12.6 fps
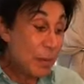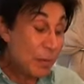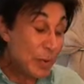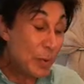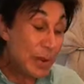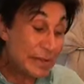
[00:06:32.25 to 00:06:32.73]

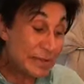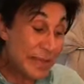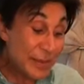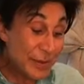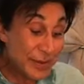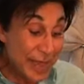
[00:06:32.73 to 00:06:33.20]
Well, we want
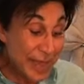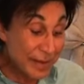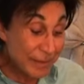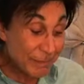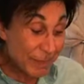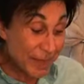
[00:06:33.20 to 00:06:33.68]
to tell you
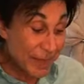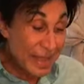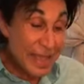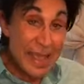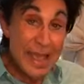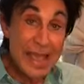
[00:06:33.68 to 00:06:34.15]
again
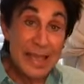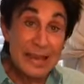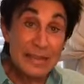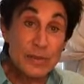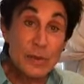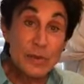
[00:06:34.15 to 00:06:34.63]

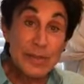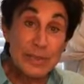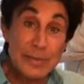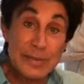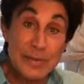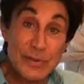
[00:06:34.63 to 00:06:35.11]
and it's
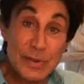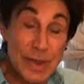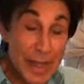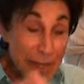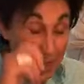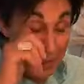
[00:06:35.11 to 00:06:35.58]
Christmas in
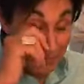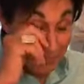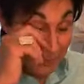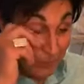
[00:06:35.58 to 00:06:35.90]
July,